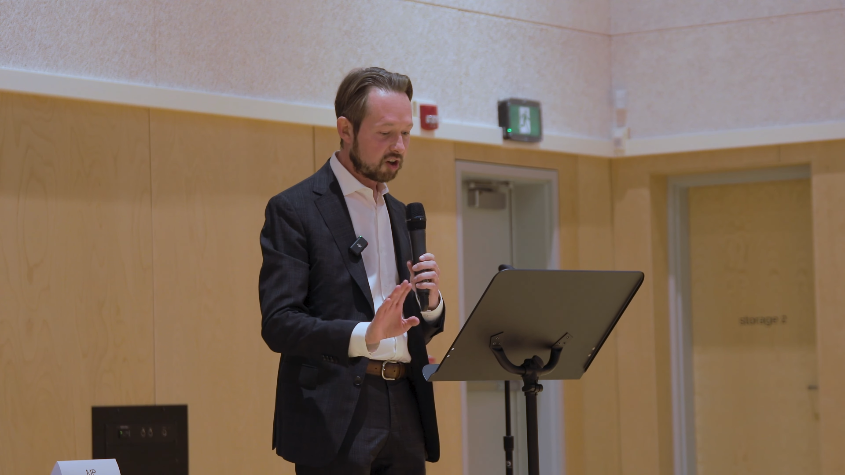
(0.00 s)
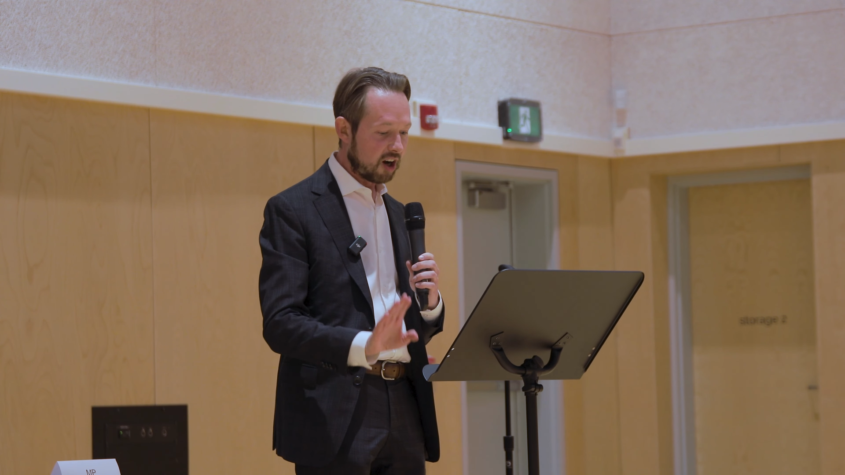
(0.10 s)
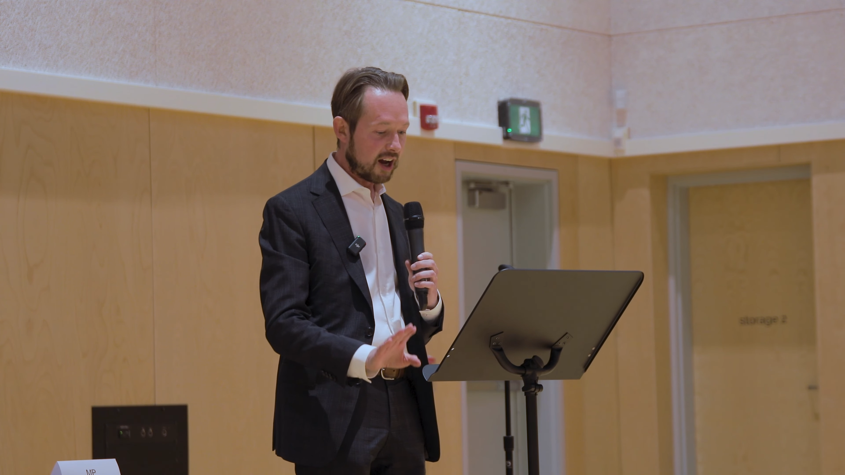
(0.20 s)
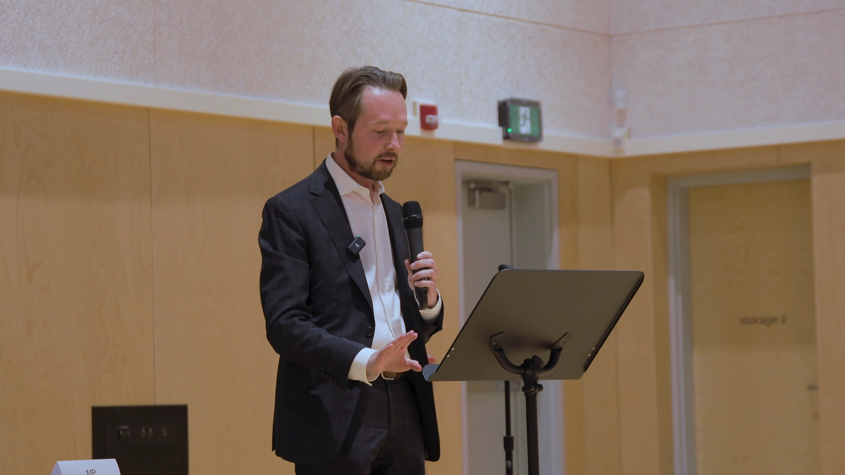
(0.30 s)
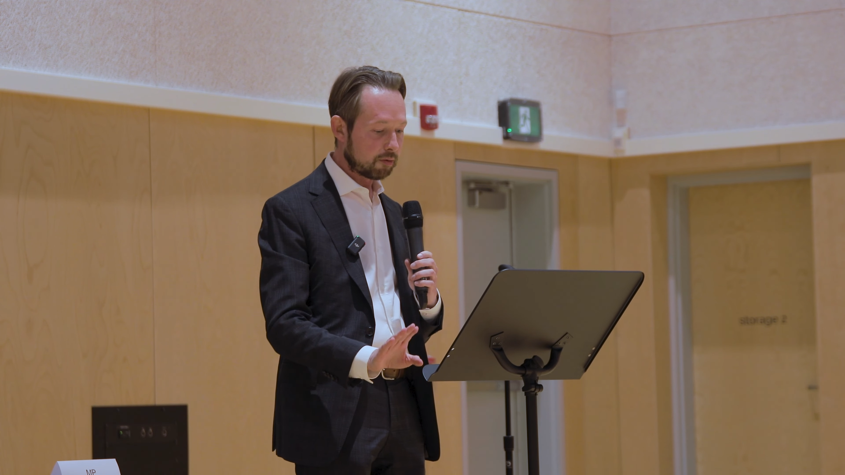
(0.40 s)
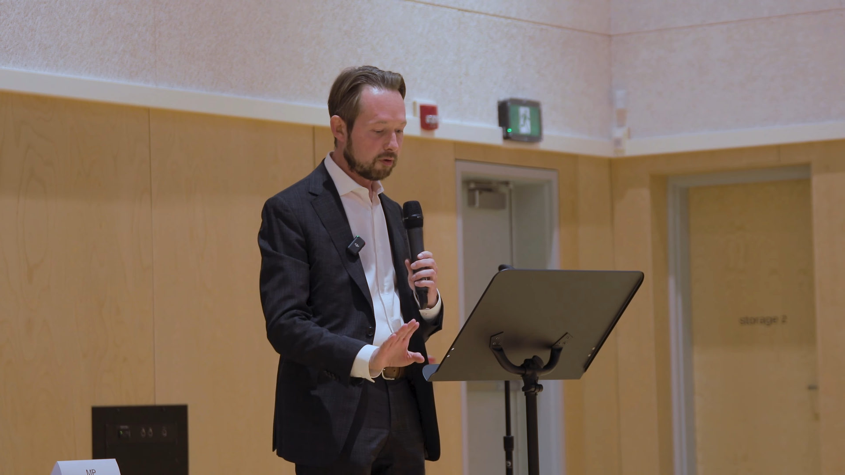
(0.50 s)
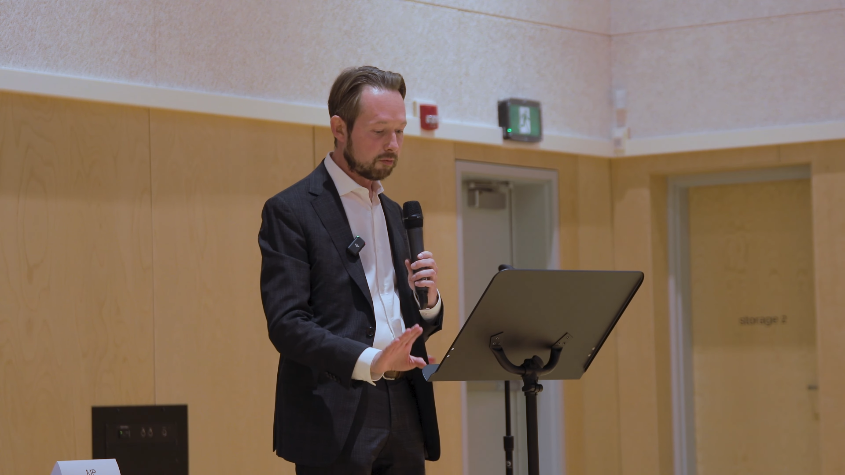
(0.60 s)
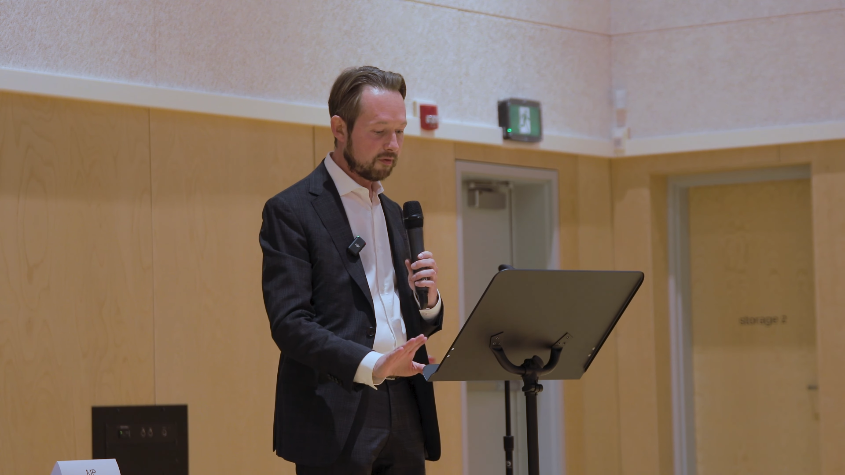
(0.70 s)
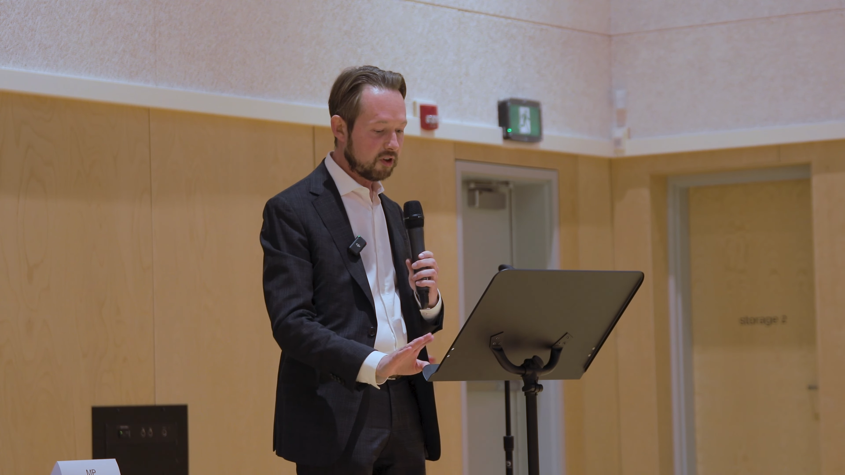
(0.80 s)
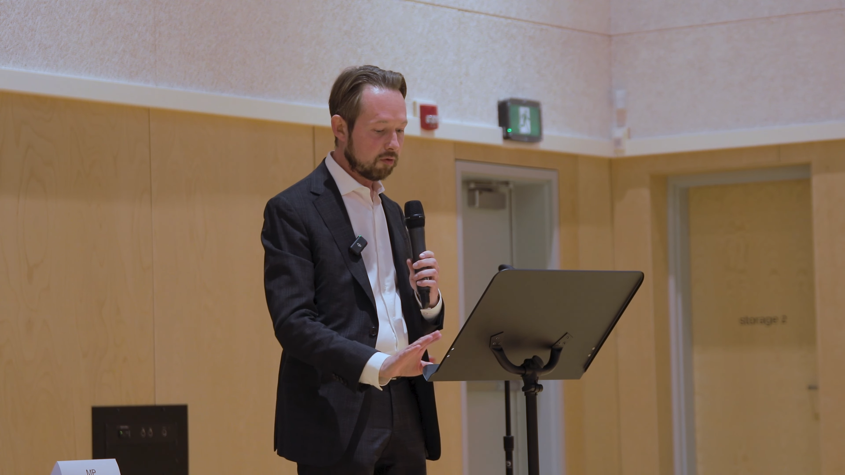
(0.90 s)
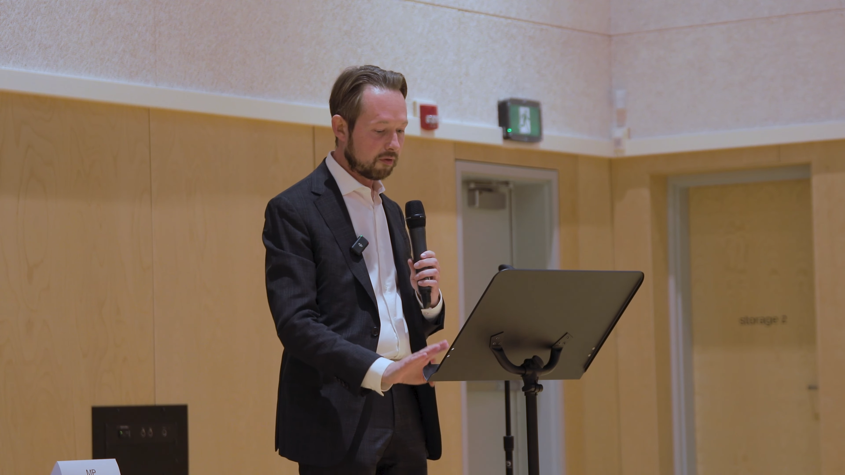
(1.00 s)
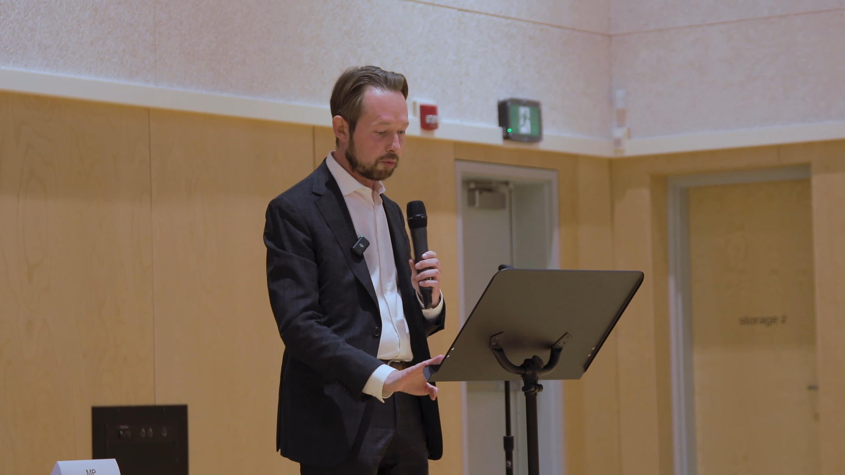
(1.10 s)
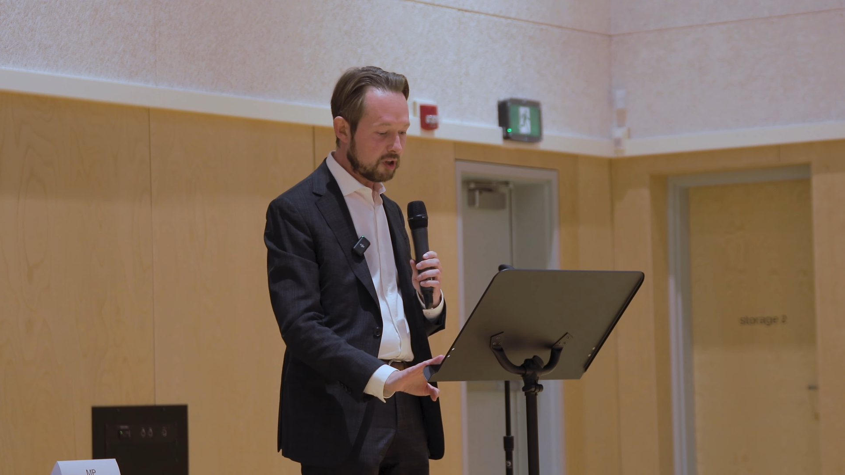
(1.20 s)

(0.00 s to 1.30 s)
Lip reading: Cochrane review of